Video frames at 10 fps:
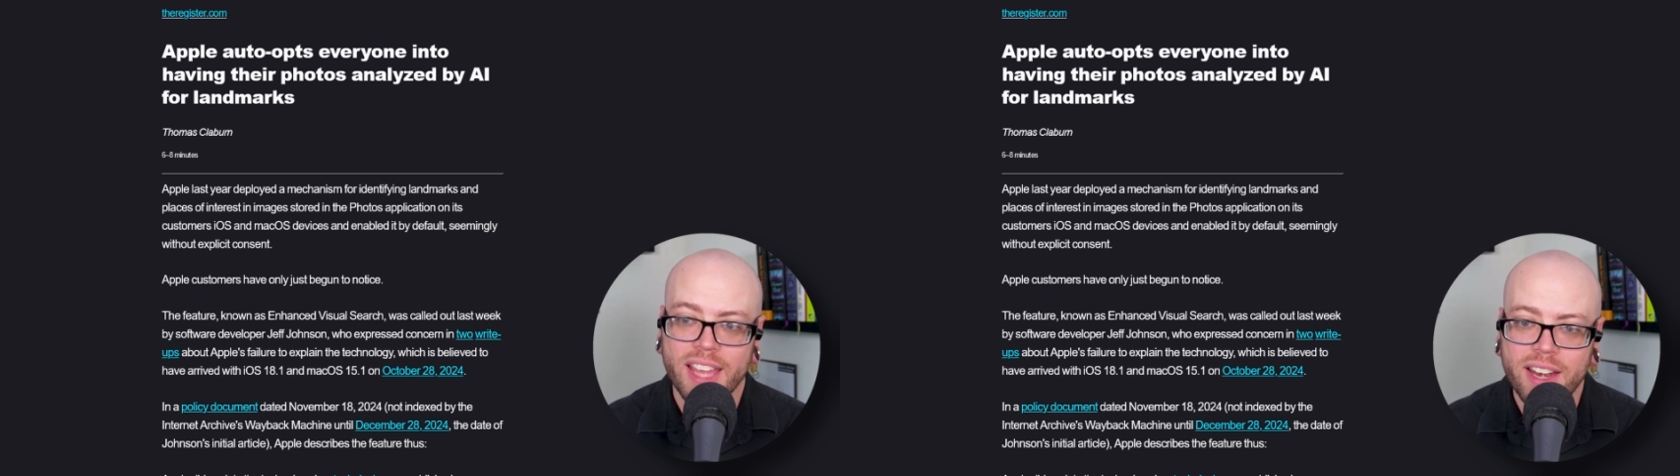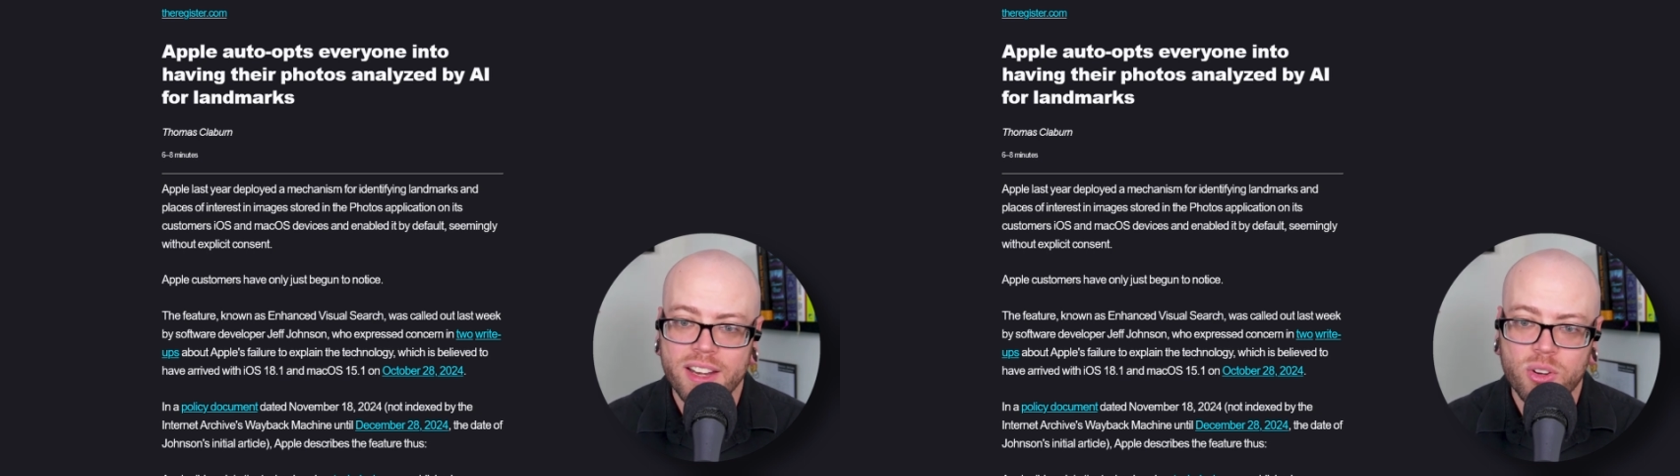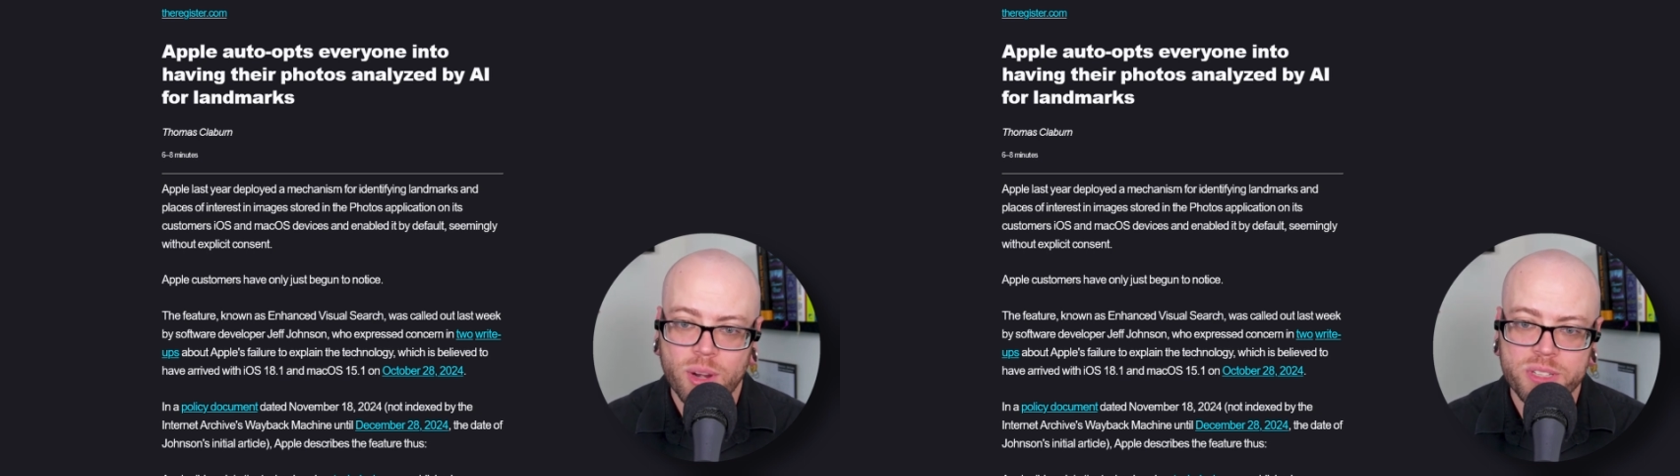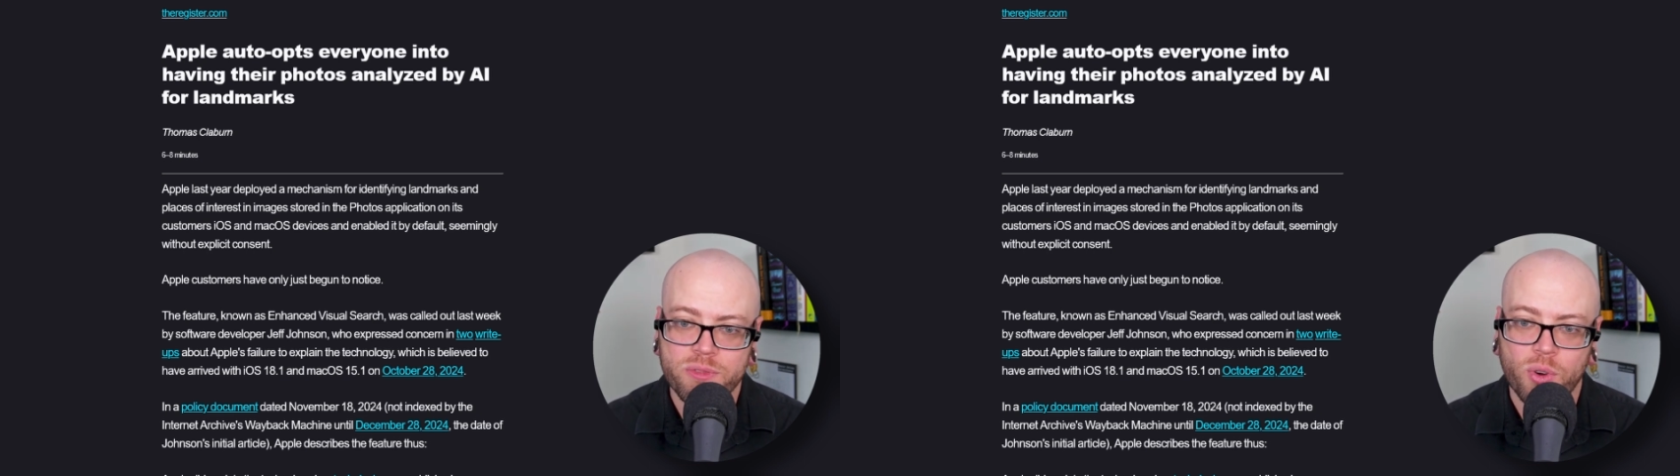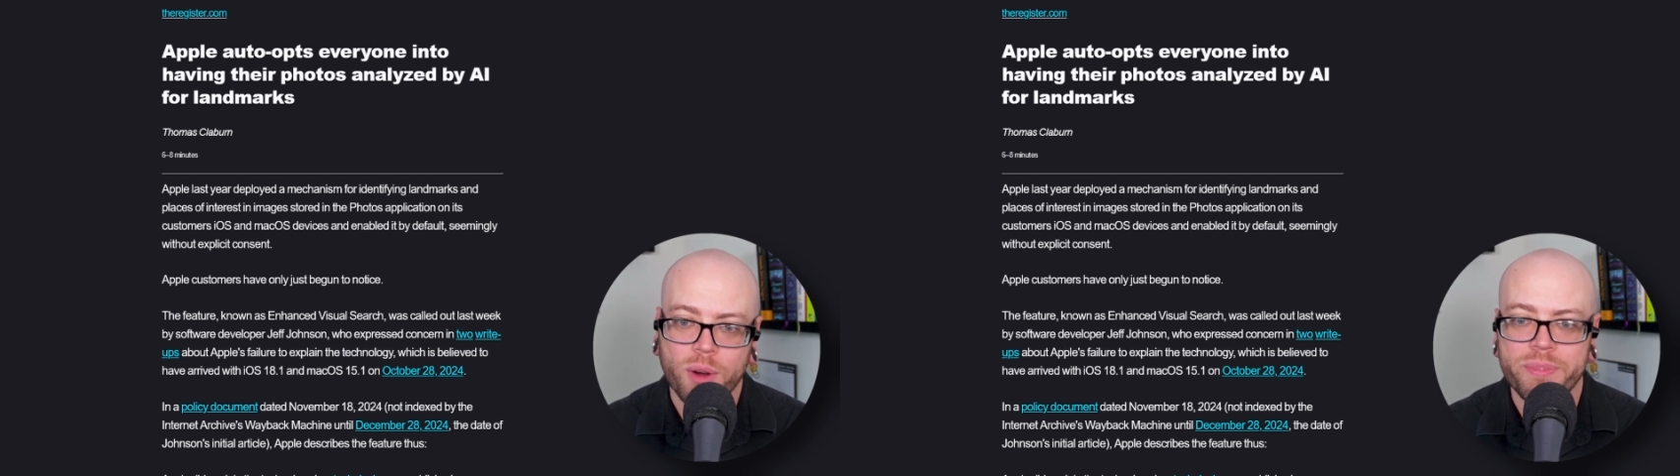again in
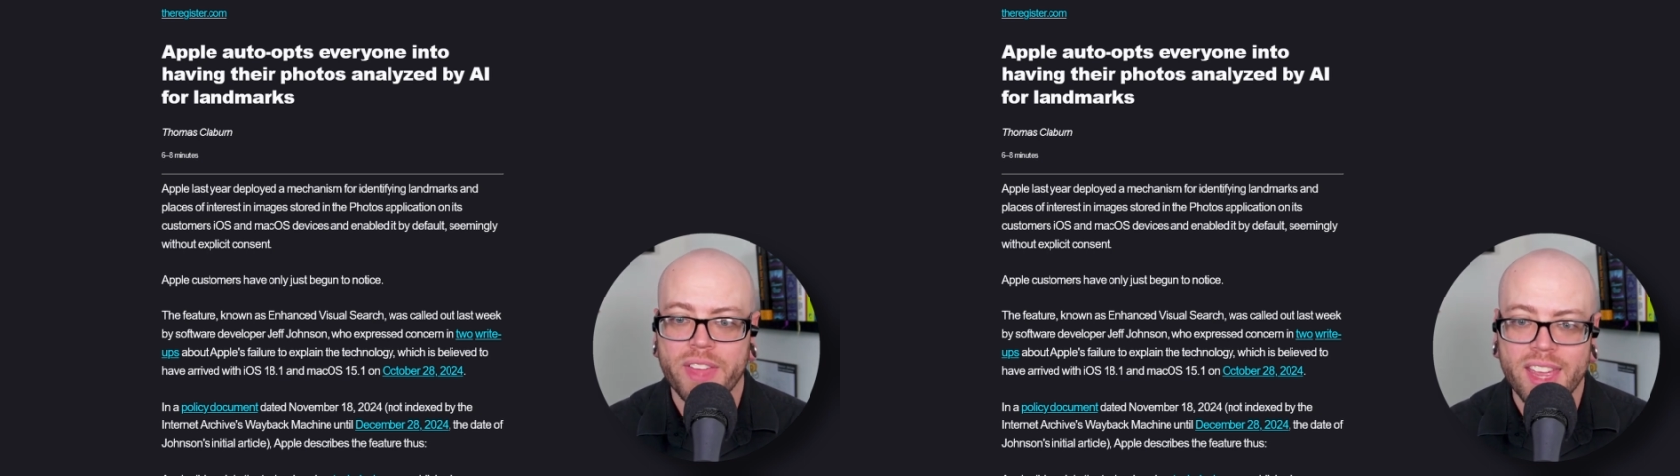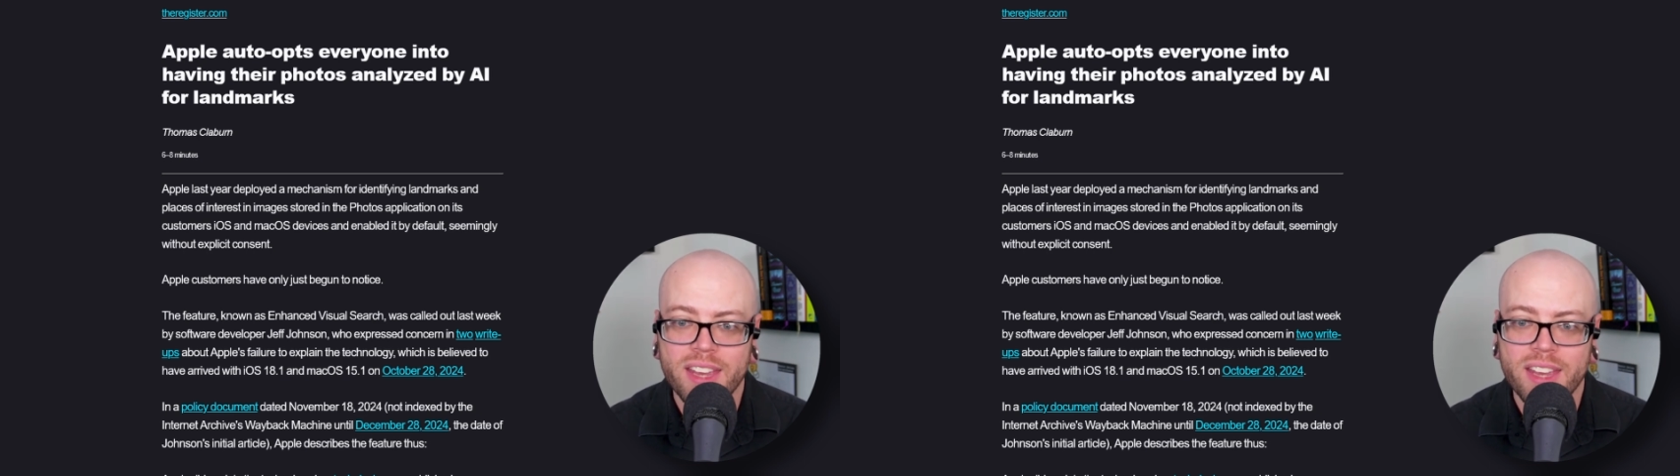encrypted form, that